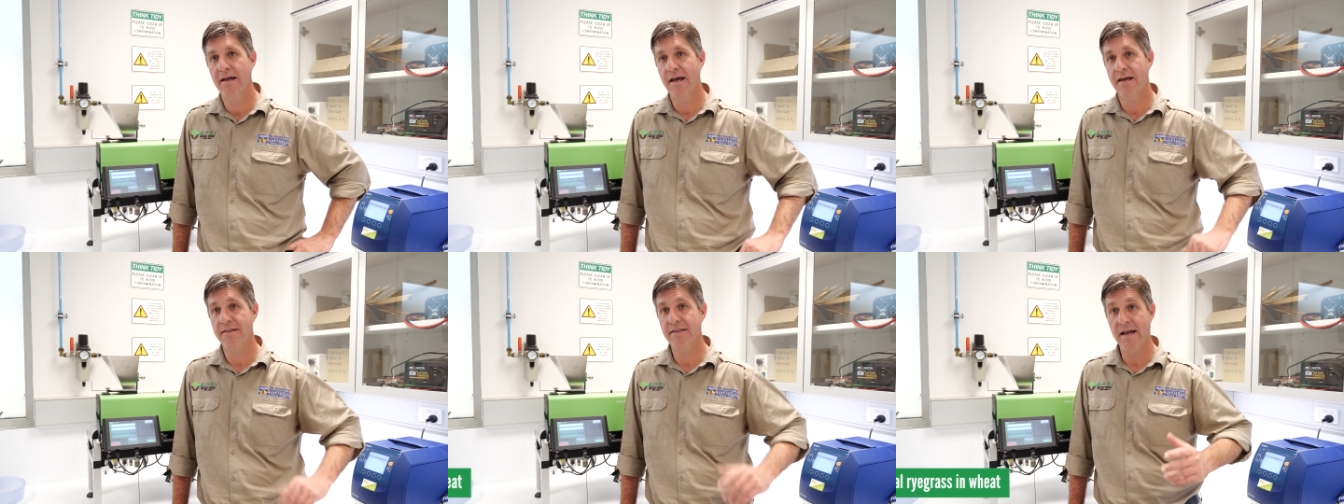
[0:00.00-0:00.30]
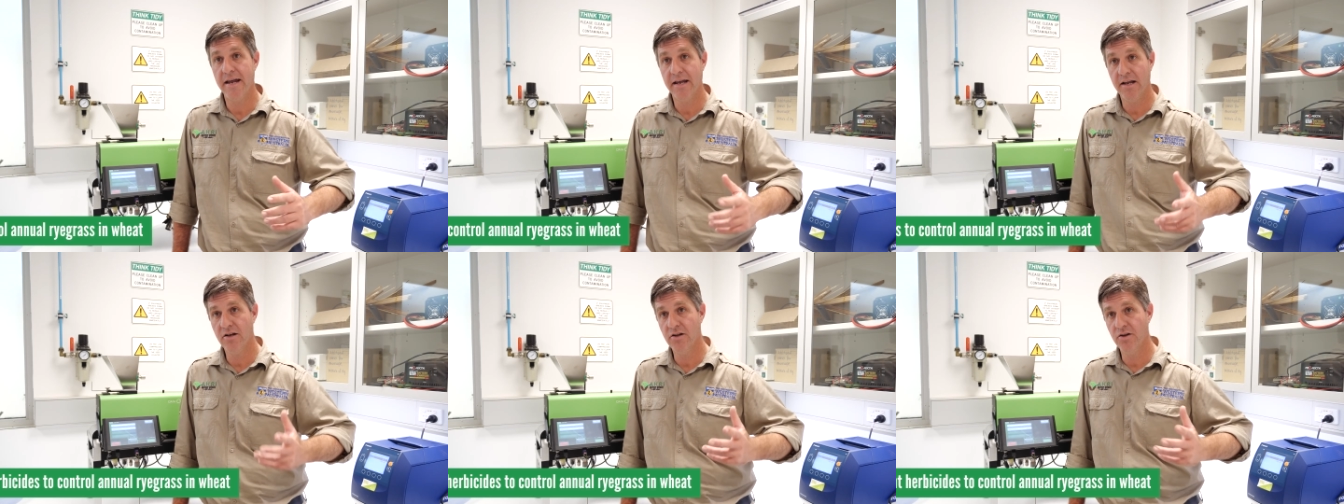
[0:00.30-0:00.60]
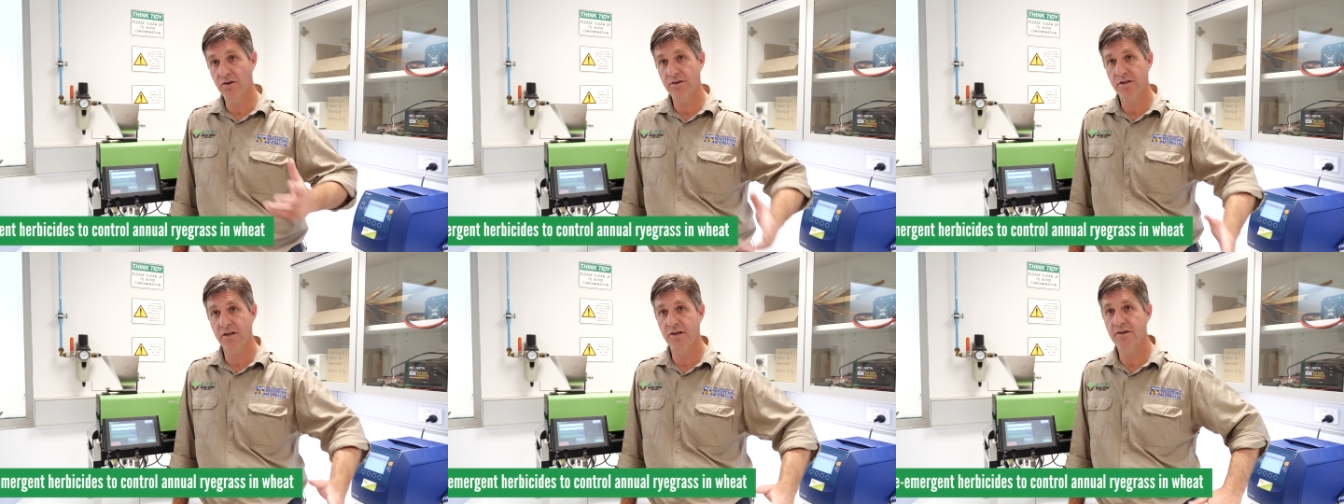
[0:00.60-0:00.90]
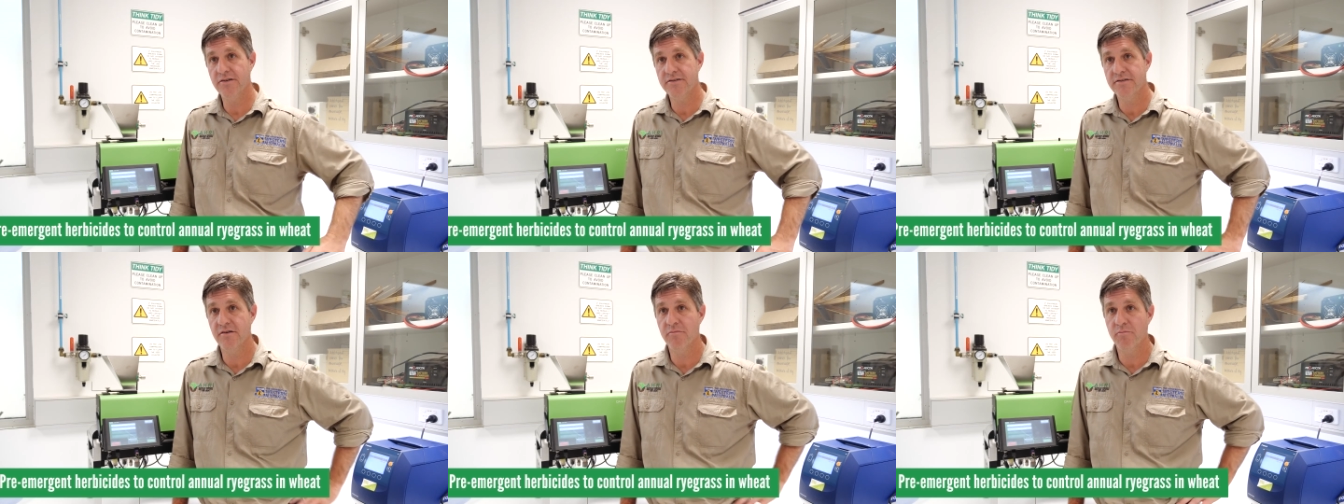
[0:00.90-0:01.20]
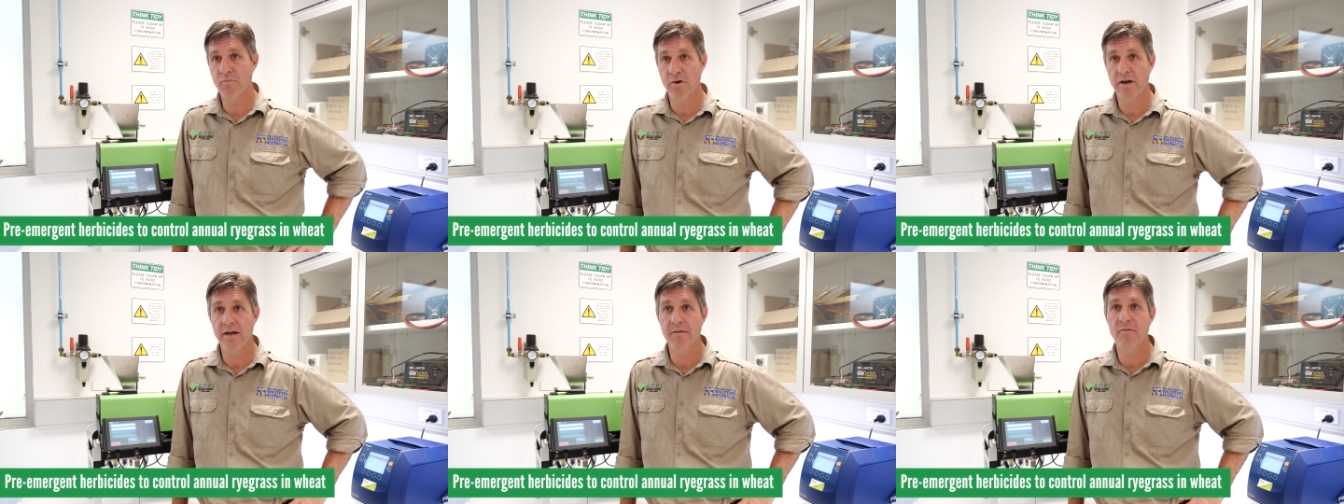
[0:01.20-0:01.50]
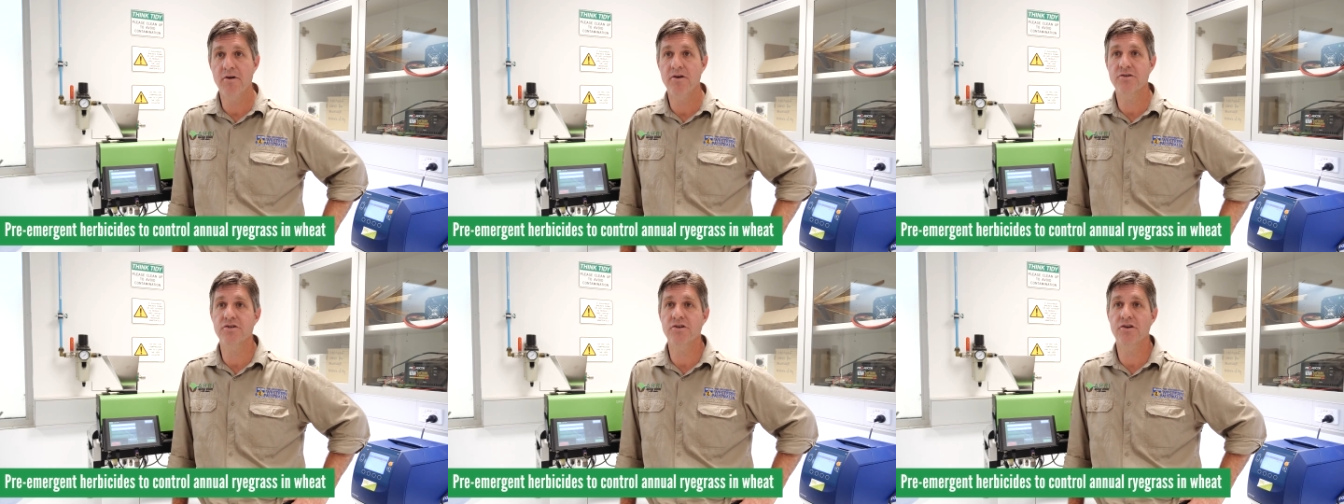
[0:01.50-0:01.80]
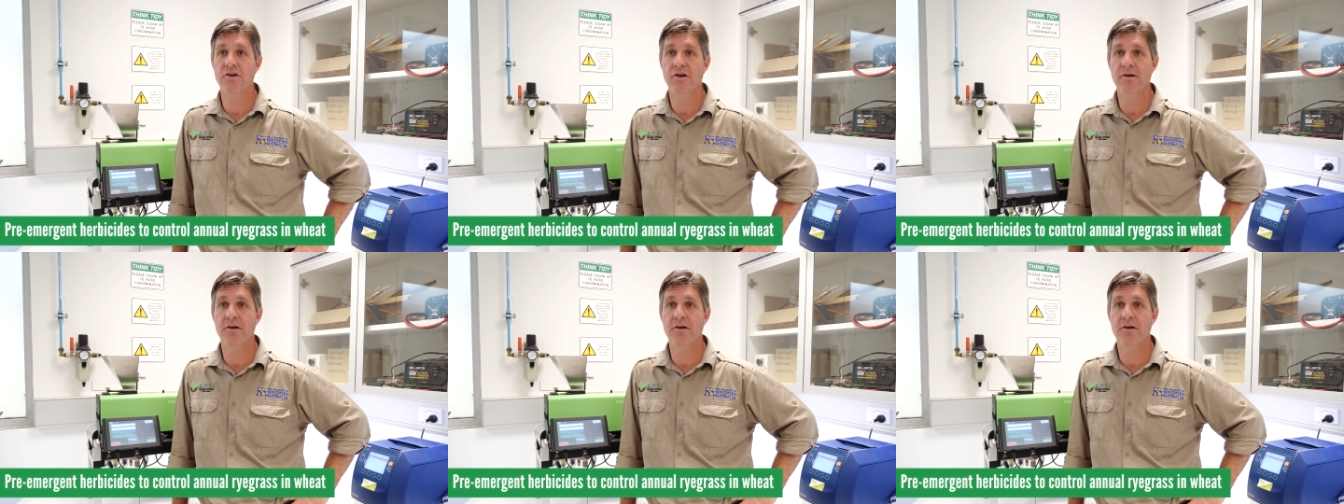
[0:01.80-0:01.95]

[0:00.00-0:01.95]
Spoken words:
and they include the use of pre-emergent